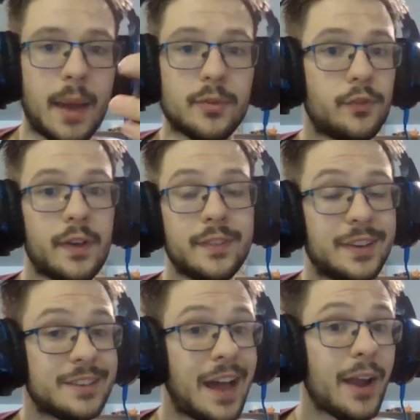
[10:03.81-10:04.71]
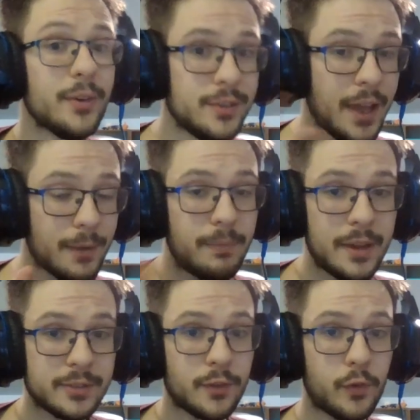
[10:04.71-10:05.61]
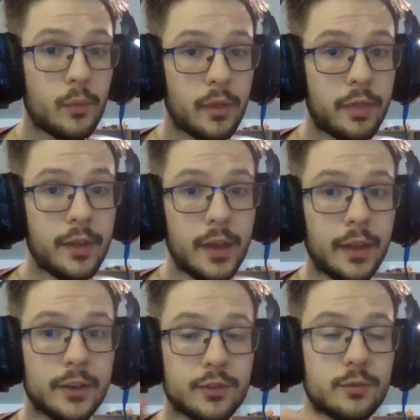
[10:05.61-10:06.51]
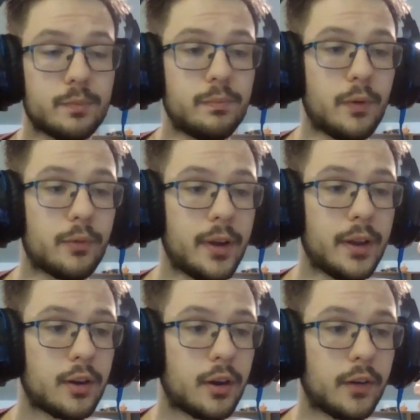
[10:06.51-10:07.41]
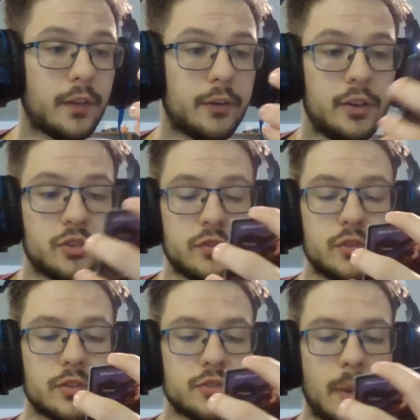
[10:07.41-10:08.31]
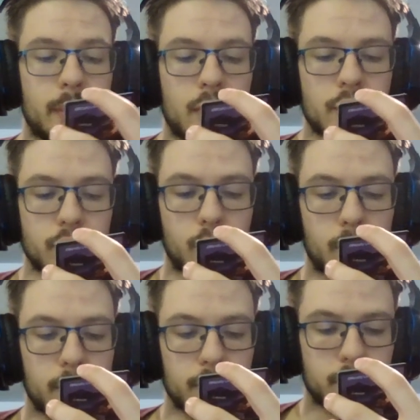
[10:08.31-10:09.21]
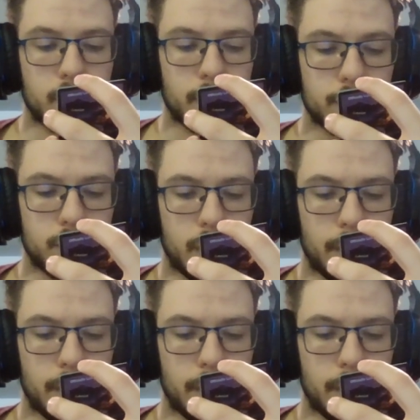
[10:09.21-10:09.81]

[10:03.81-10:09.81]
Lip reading: If you have an entire deck based off of one thing, that's just a great card. The creatures chosen type are also 1+1+1.